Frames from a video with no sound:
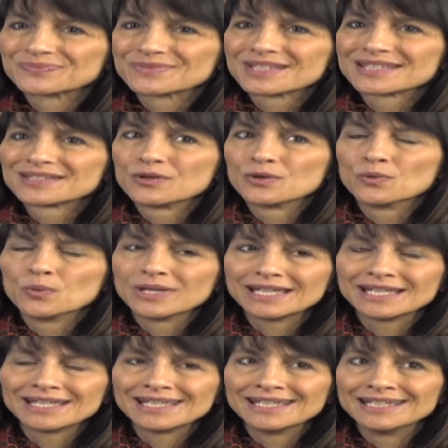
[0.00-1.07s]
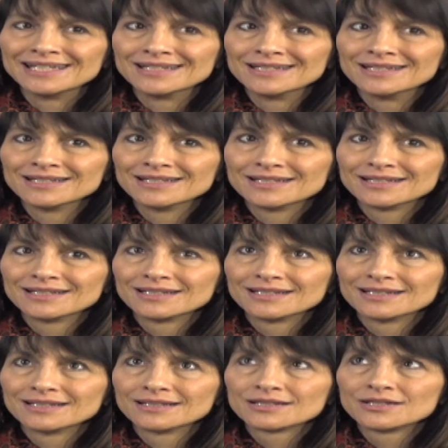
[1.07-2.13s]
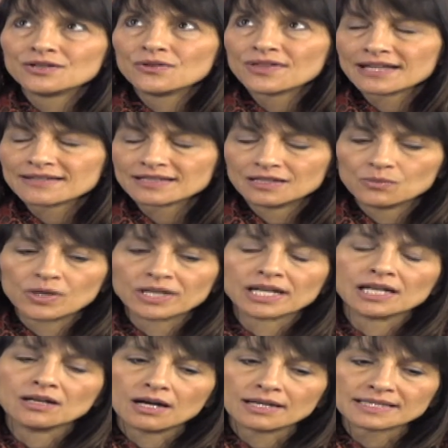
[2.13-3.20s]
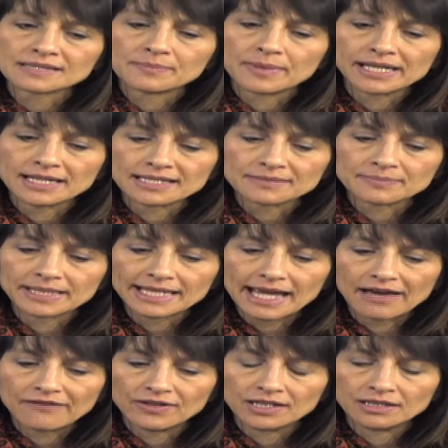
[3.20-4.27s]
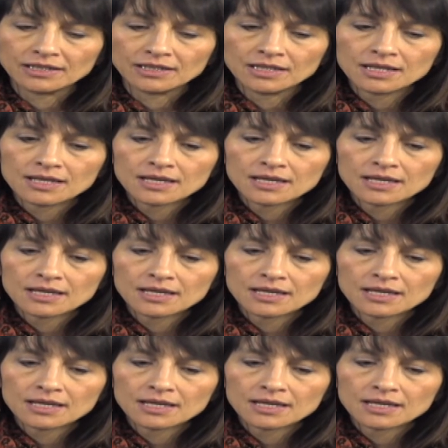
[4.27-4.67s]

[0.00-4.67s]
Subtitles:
So in 2001, I lost my husband, Kevin,